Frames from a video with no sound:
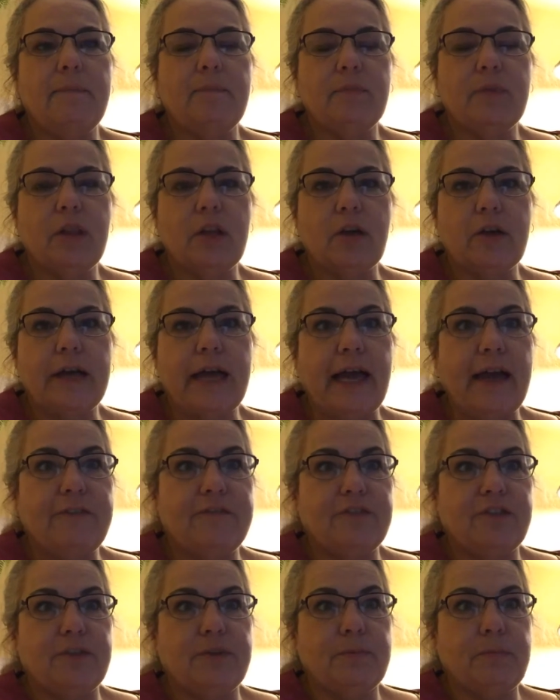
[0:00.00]
look
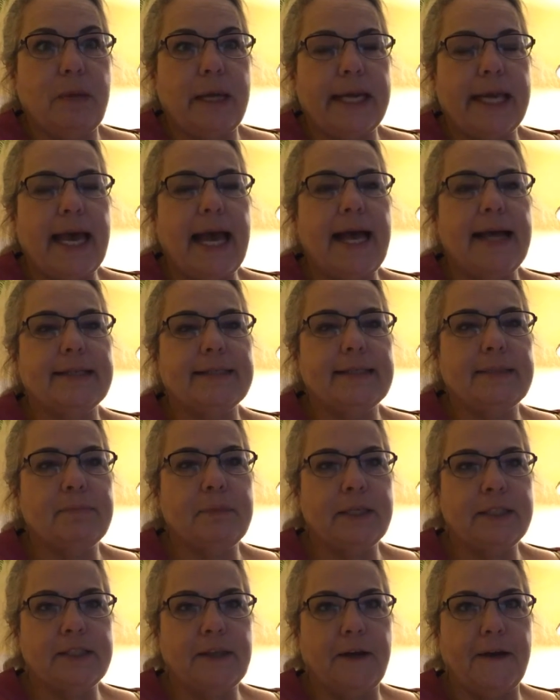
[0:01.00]
after my gas and
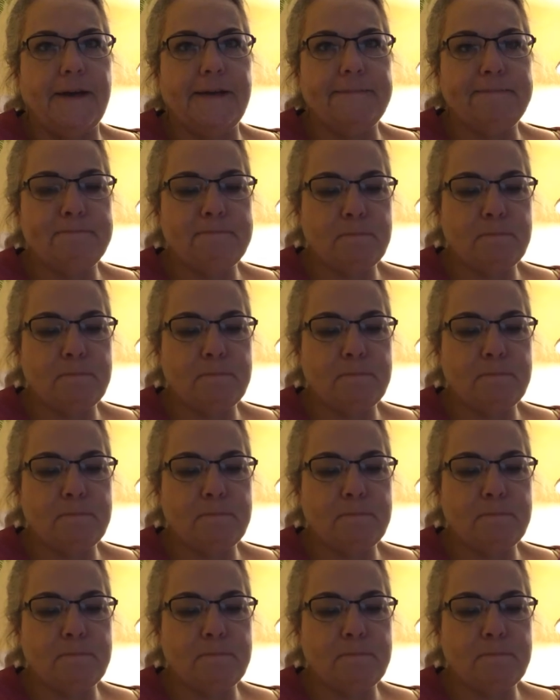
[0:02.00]
my time,